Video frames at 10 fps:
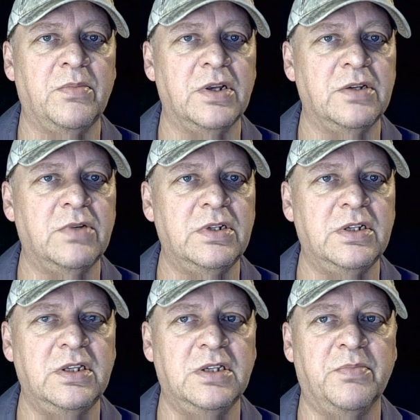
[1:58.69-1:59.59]
Plus, what
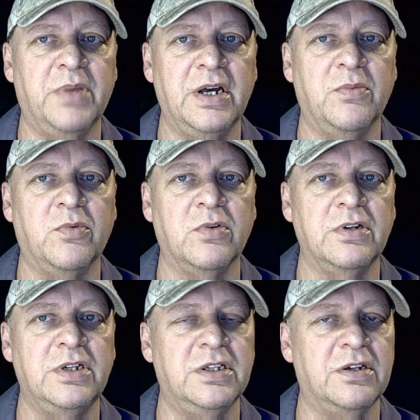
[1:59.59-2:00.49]
do these buy-up
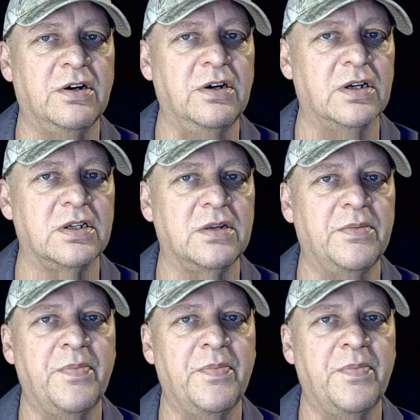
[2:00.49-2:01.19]
warranties cost?